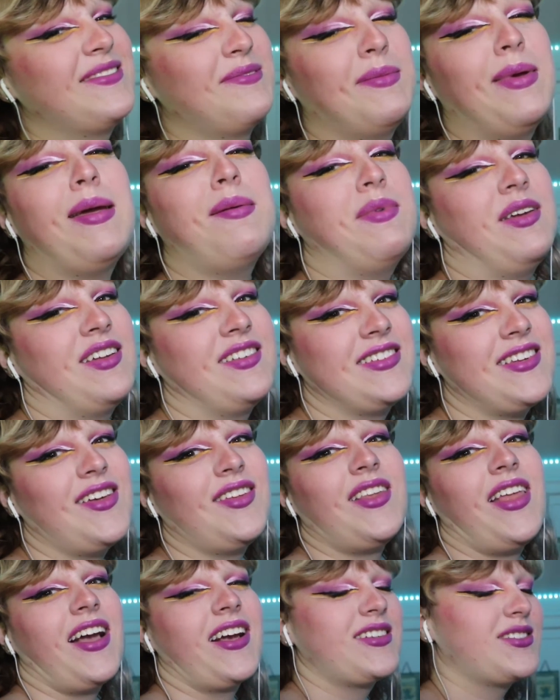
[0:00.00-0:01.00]
Maybe until
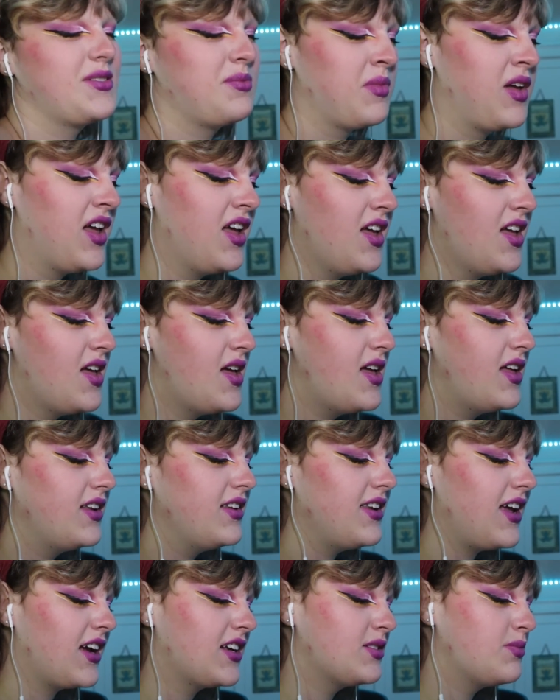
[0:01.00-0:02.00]
next
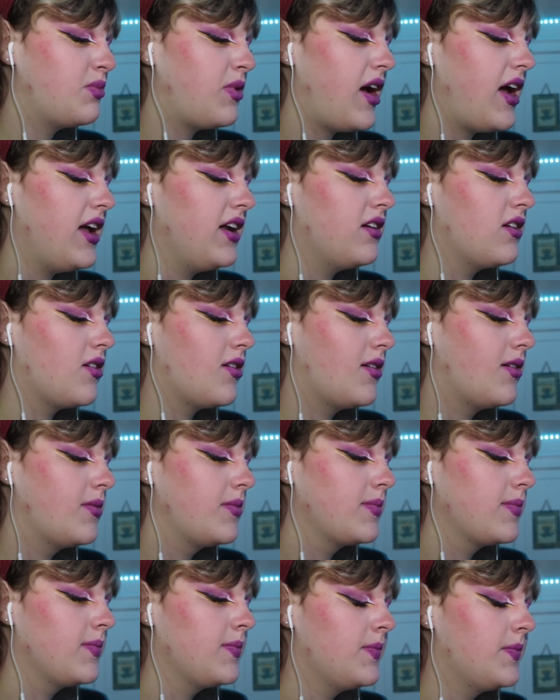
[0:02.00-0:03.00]
next Pride.
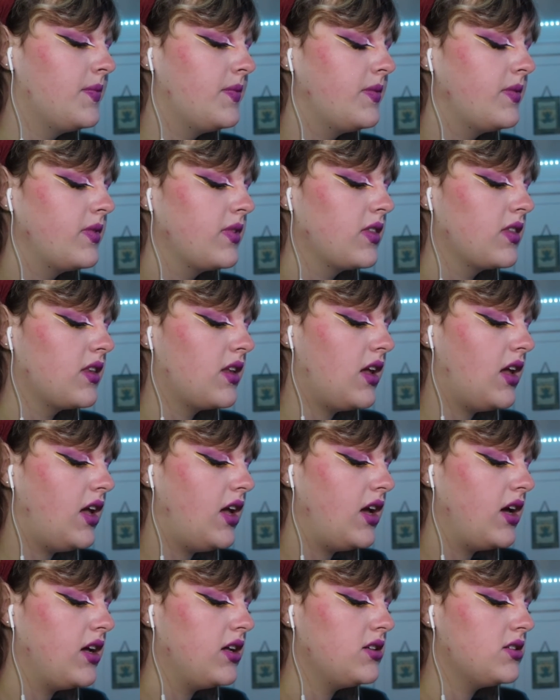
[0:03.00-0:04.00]

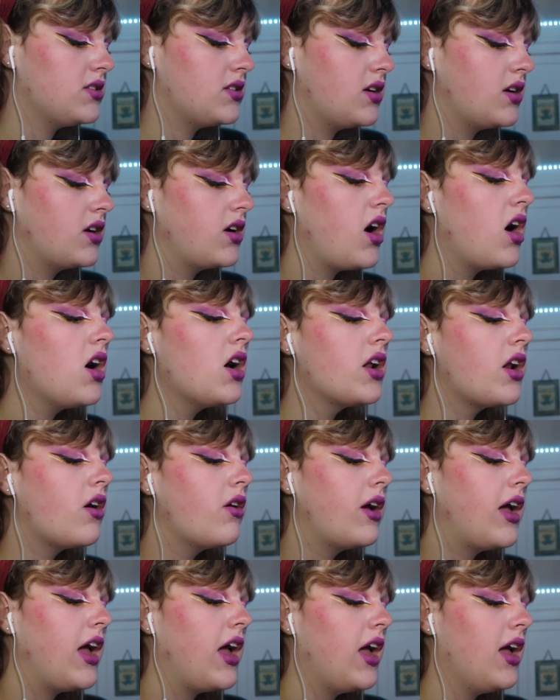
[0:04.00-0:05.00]
And God,
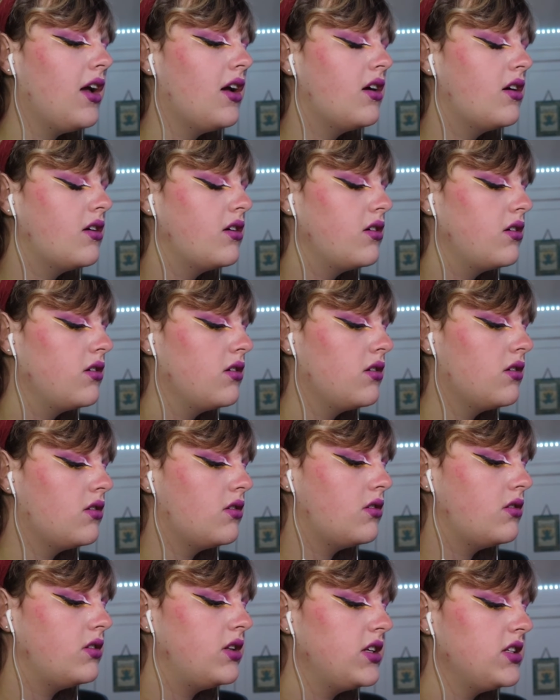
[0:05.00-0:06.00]
okay,
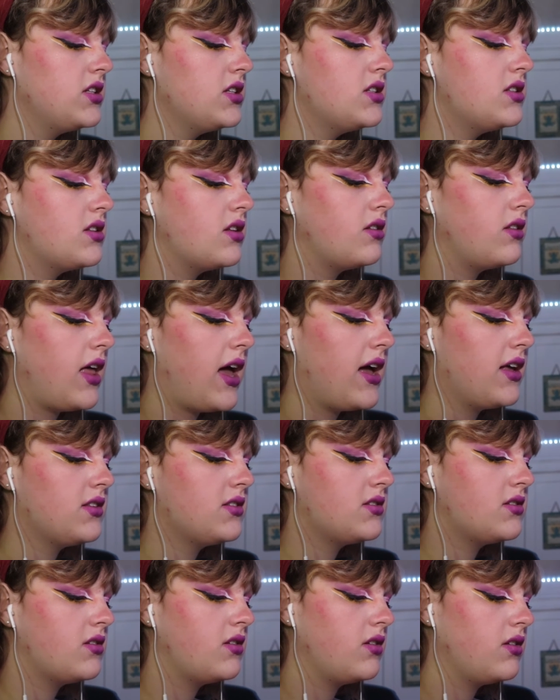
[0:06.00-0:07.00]
this is the
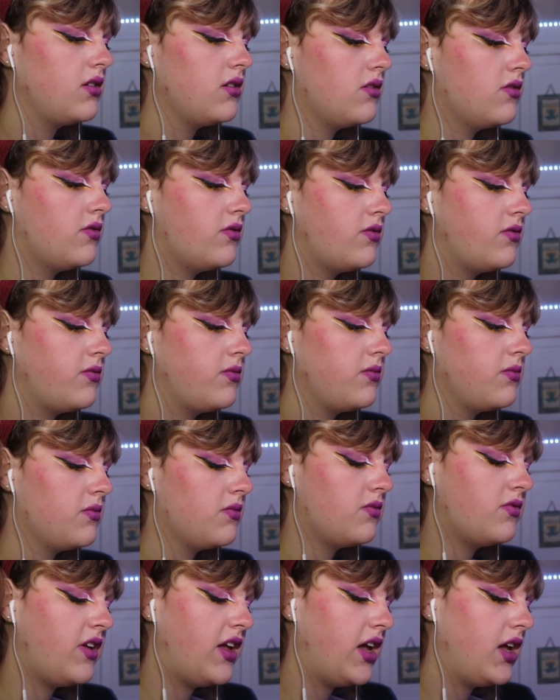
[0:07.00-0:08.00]
last
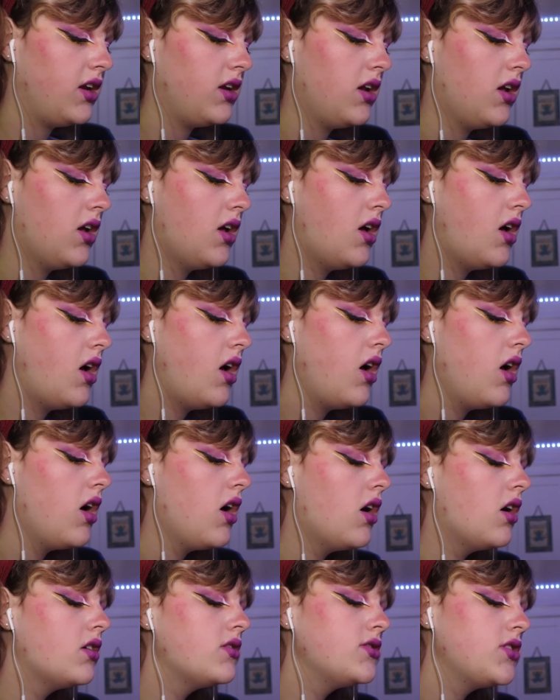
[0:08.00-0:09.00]
fan.
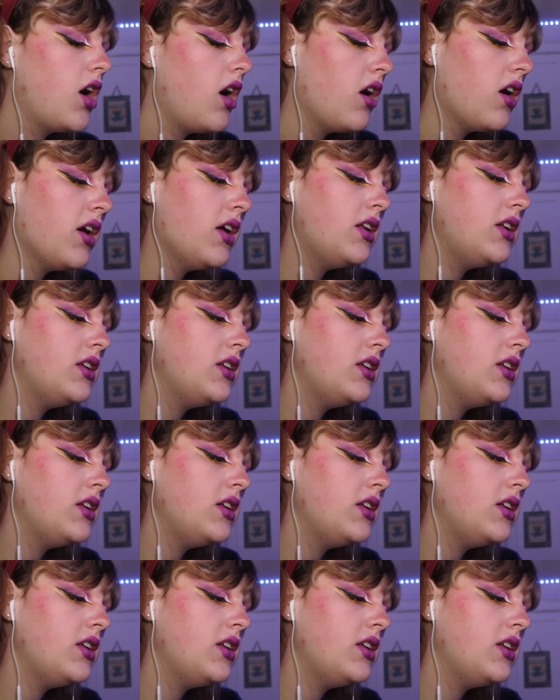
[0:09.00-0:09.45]
Target